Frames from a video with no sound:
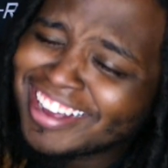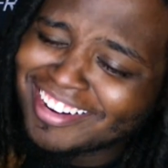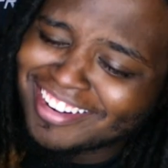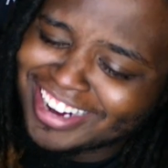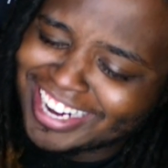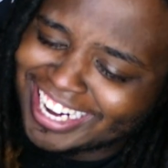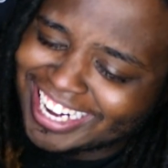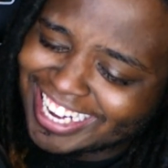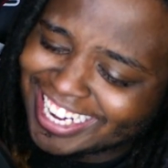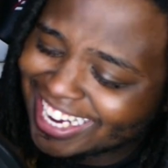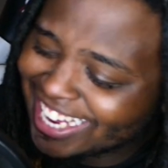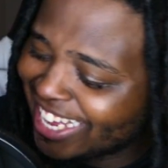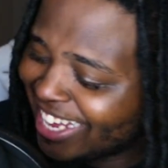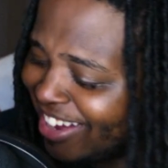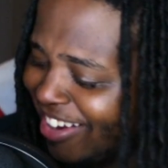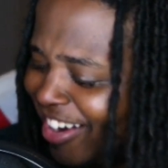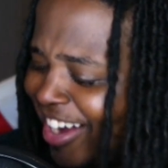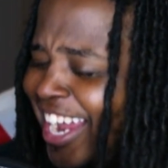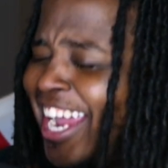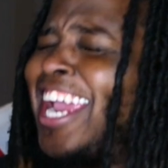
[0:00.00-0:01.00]
wait.
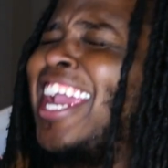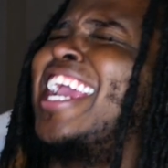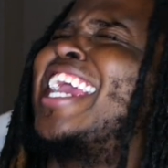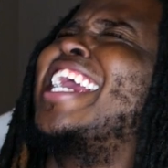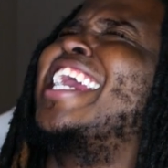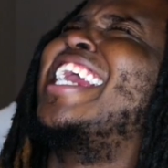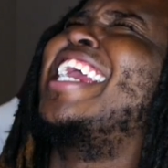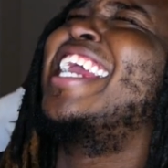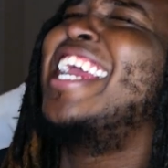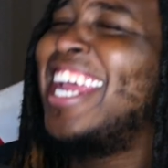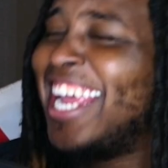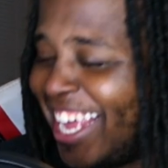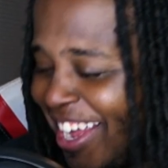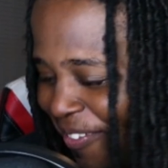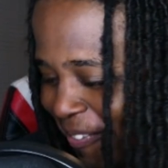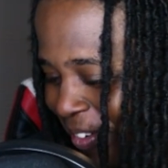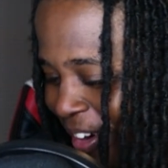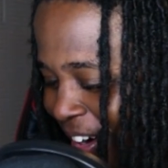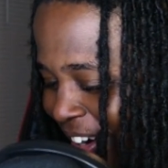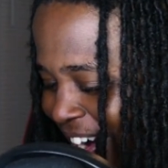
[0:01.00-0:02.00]

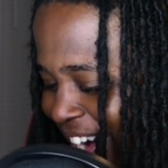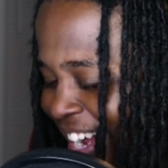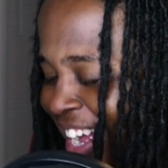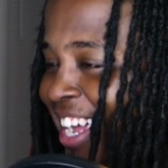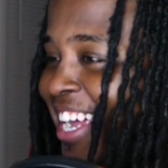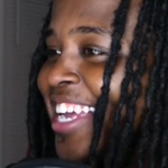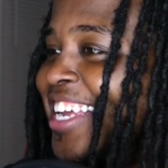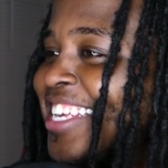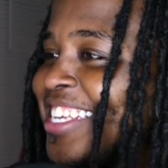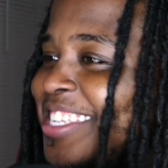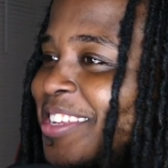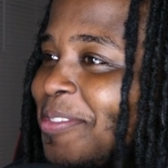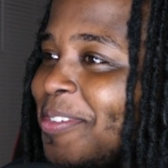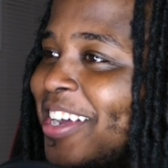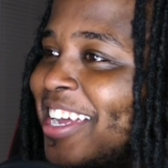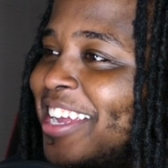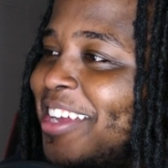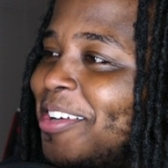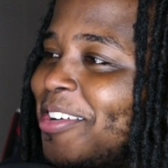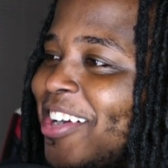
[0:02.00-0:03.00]
Bro, it's the
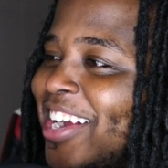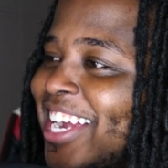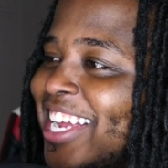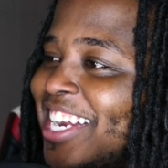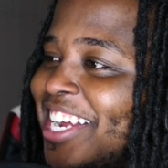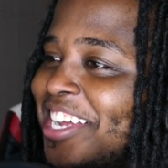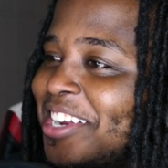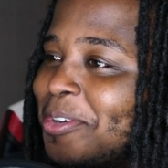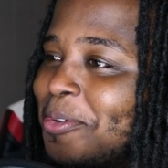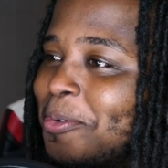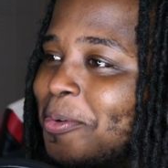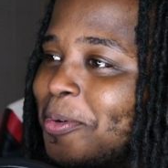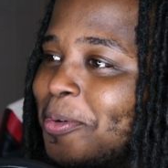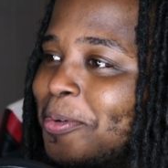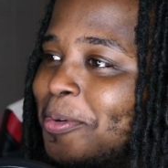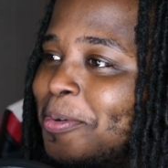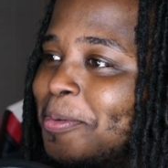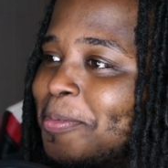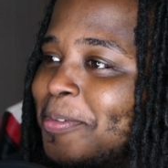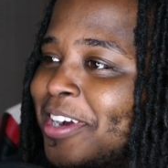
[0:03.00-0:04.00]
way he ran out the
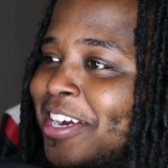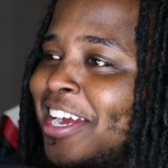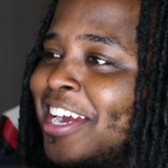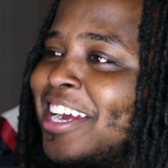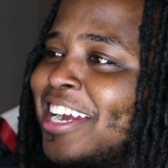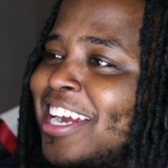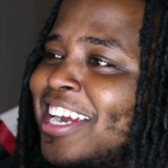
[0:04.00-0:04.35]
room, bro.